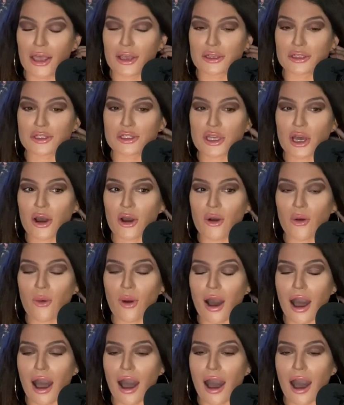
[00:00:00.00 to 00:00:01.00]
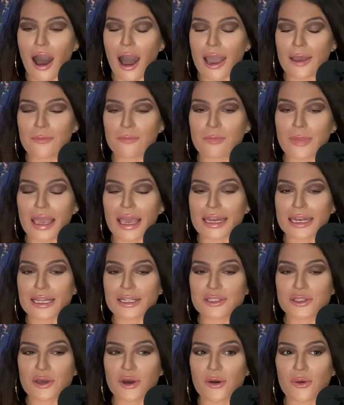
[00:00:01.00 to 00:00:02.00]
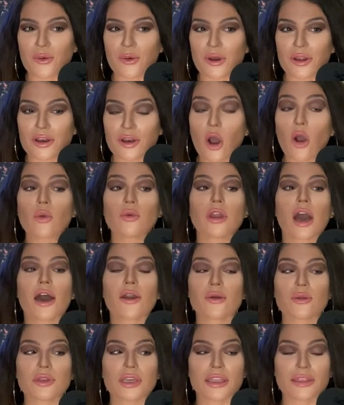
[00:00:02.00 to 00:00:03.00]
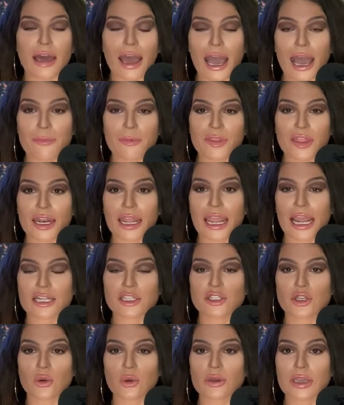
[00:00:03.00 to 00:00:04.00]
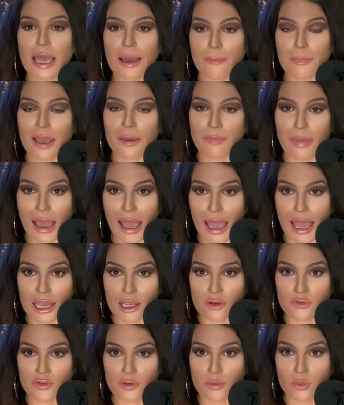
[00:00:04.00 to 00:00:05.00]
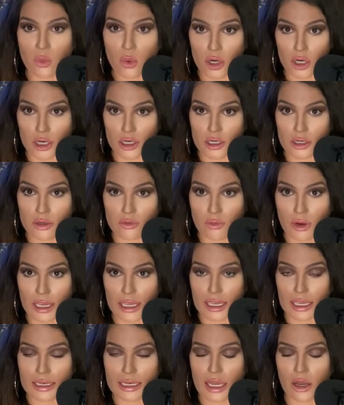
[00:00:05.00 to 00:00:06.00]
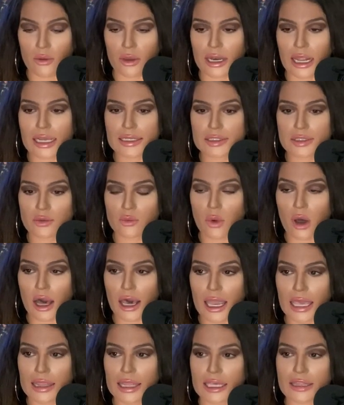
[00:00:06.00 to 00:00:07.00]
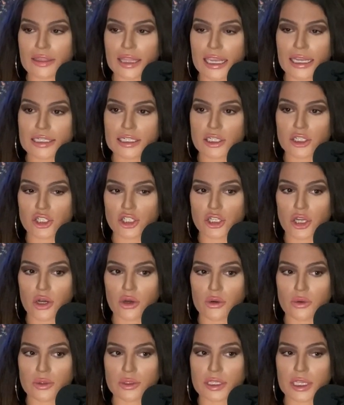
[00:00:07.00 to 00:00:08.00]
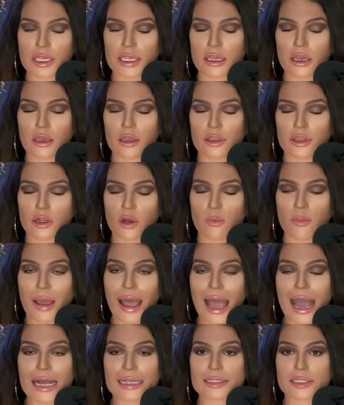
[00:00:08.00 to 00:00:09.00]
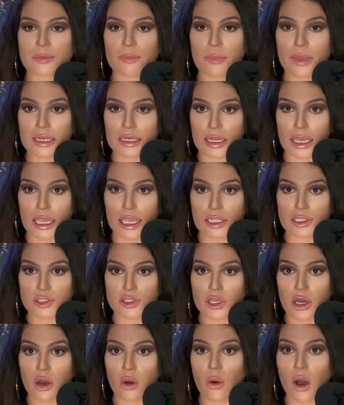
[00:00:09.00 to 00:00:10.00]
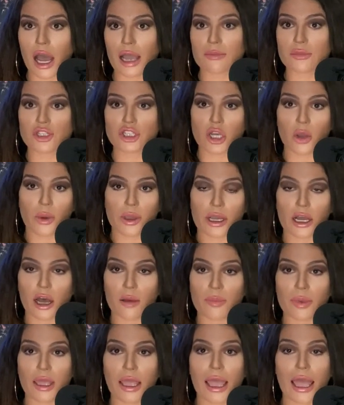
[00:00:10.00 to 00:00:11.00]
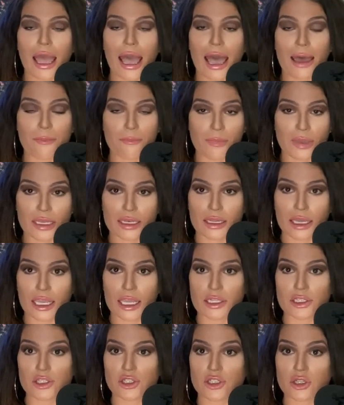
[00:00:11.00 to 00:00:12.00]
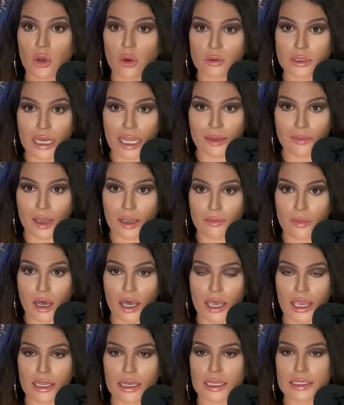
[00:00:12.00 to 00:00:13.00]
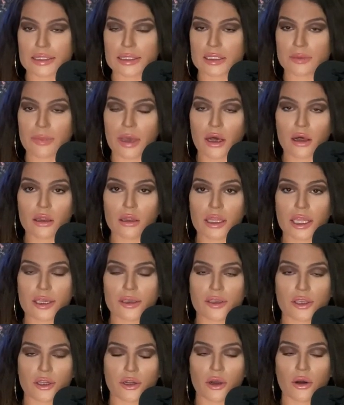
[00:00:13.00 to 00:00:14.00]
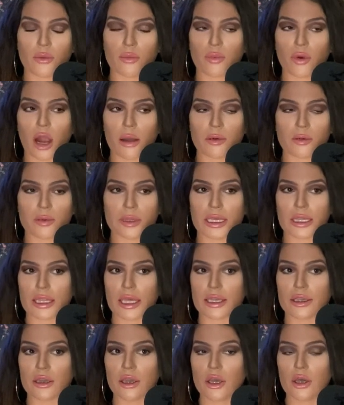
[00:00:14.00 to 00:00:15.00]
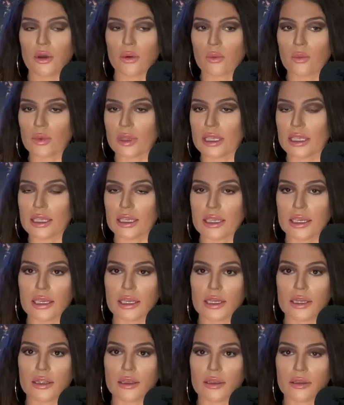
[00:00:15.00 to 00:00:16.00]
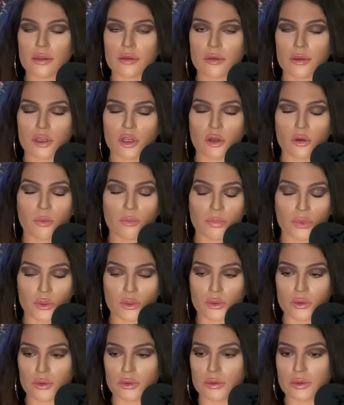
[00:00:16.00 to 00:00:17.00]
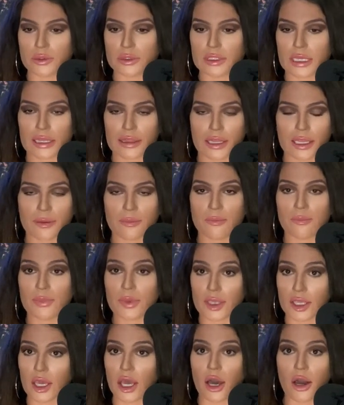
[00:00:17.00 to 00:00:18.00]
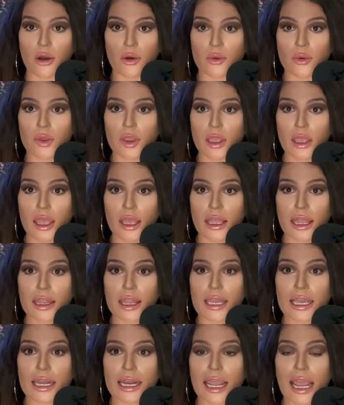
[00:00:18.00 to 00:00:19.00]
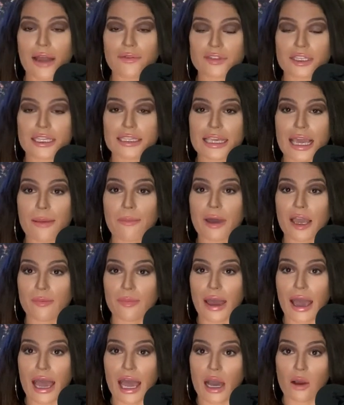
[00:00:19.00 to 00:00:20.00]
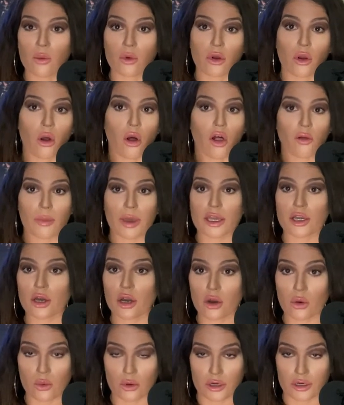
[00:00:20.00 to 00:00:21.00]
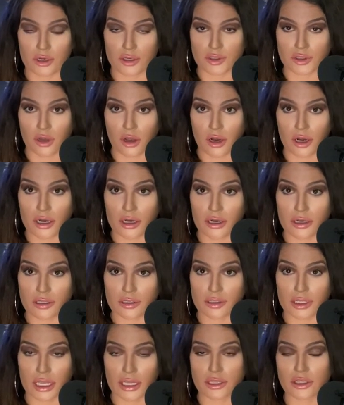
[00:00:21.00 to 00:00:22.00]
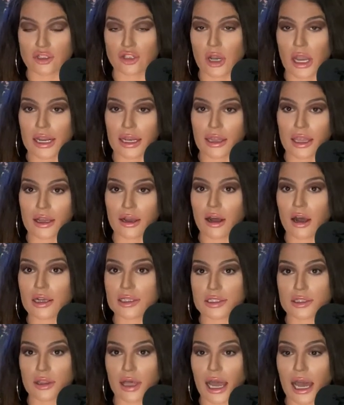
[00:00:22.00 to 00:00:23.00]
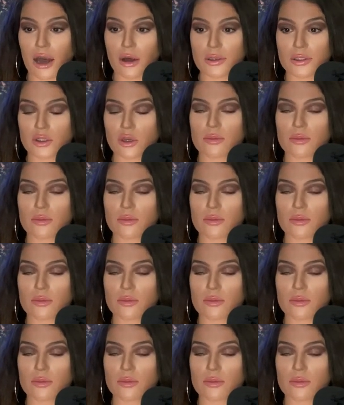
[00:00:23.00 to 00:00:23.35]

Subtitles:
So I managed, not only that, but then I had to go get my bag from work, right? Now, at SNY, like, they did shows, like, you know, past midnight. So I'm showing up at midnight, stoned out of my mind. I smell, like, you know, probably, like, weed, you know, booze, and, like, BO. Like, and I have to get my bag where all my coworkers are and try to, like, hustle out.